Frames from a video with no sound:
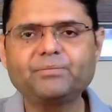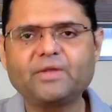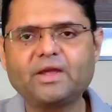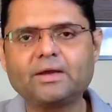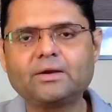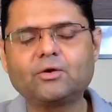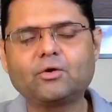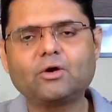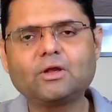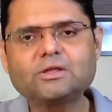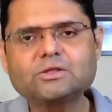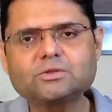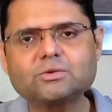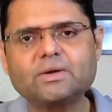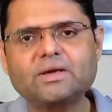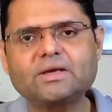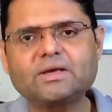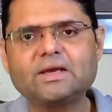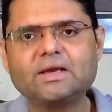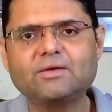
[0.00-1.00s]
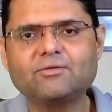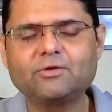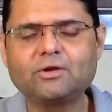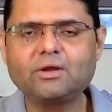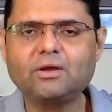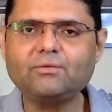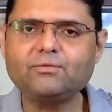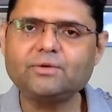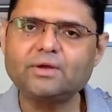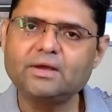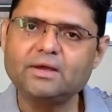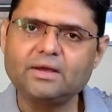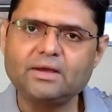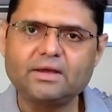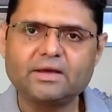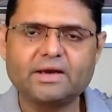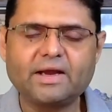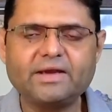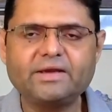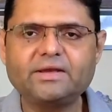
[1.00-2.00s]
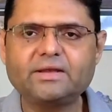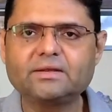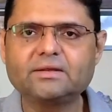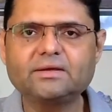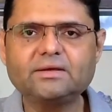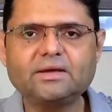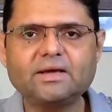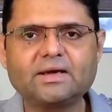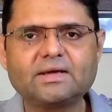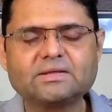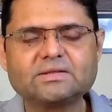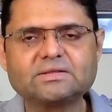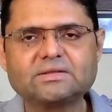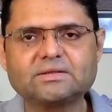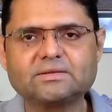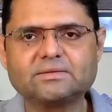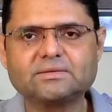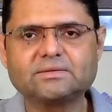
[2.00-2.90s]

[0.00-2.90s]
and also at the level of writing the answer.